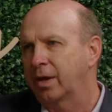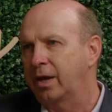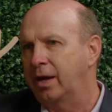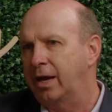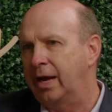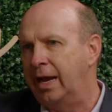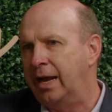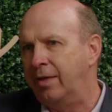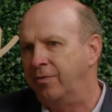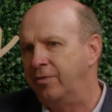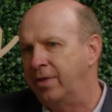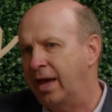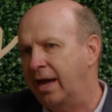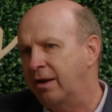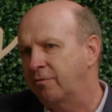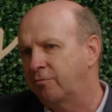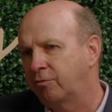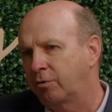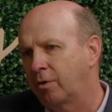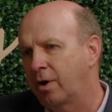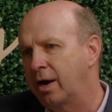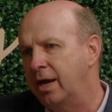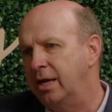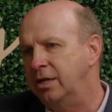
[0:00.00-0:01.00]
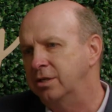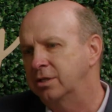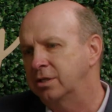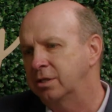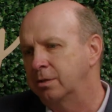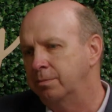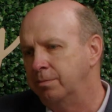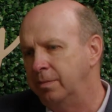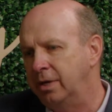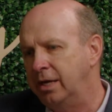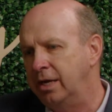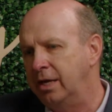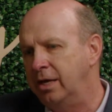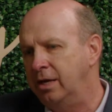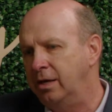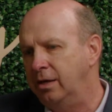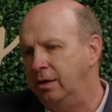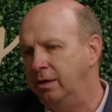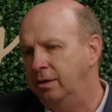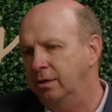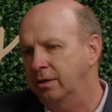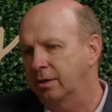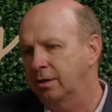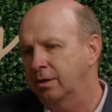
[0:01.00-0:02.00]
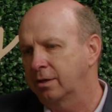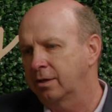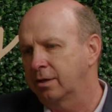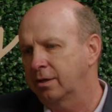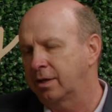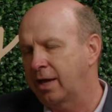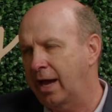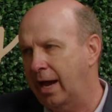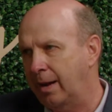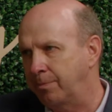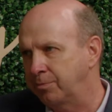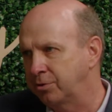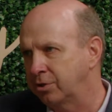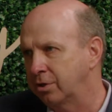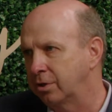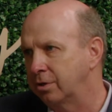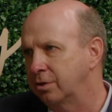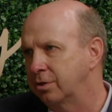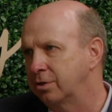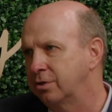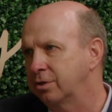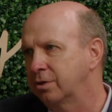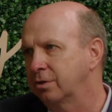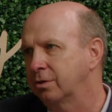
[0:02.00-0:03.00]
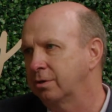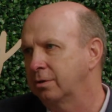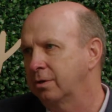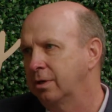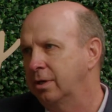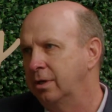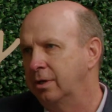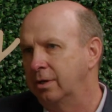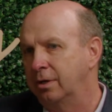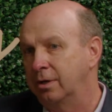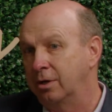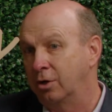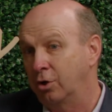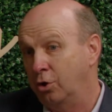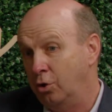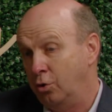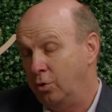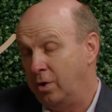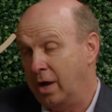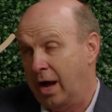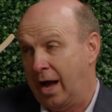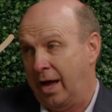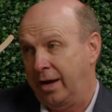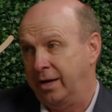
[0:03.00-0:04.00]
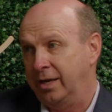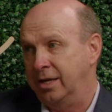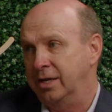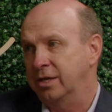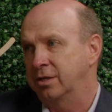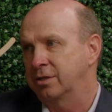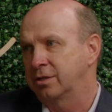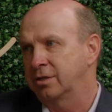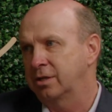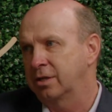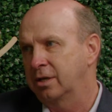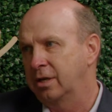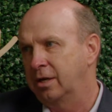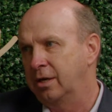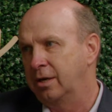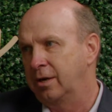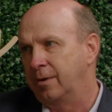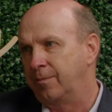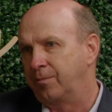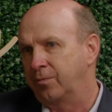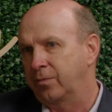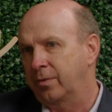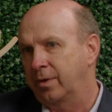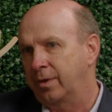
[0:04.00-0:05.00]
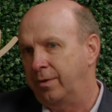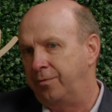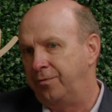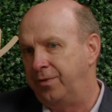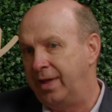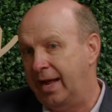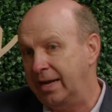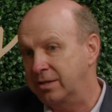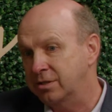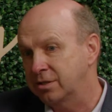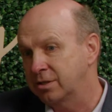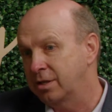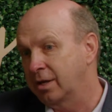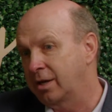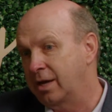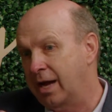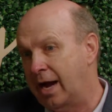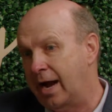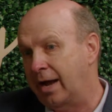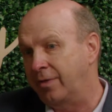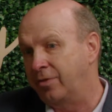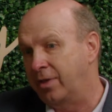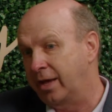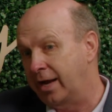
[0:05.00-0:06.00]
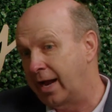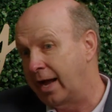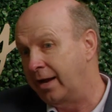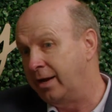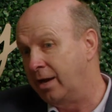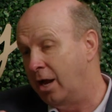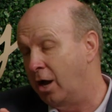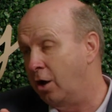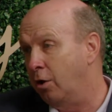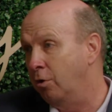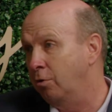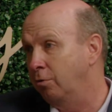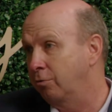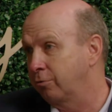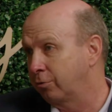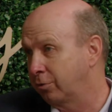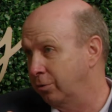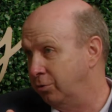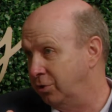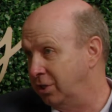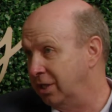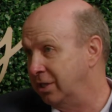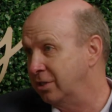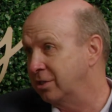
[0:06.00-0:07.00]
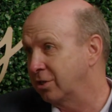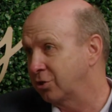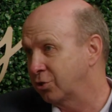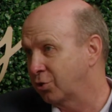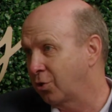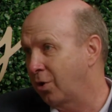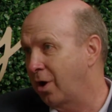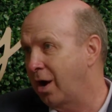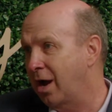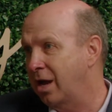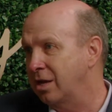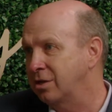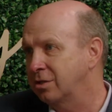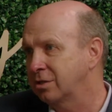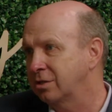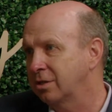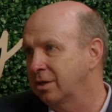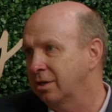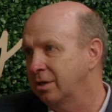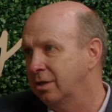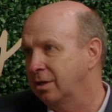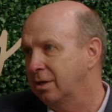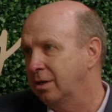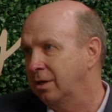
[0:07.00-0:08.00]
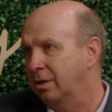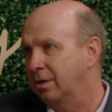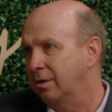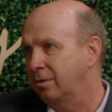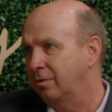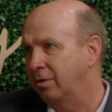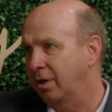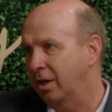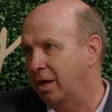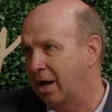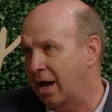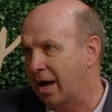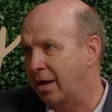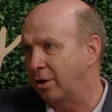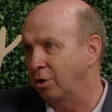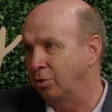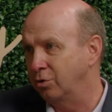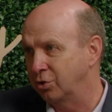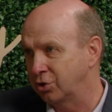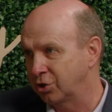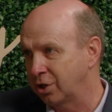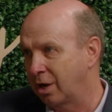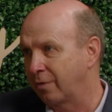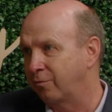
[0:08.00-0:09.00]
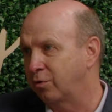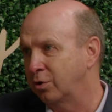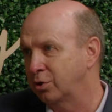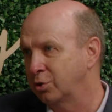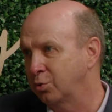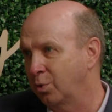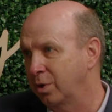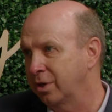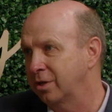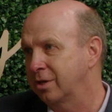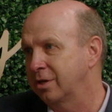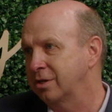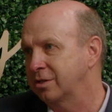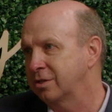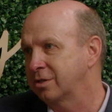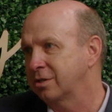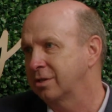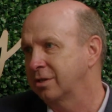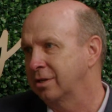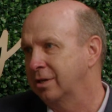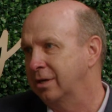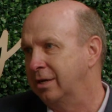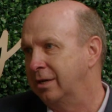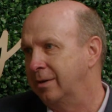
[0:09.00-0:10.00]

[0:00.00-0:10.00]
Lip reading: And that phrase to me captures who God is. That's the God that I know through Jesus Christ, the God who suffers with us.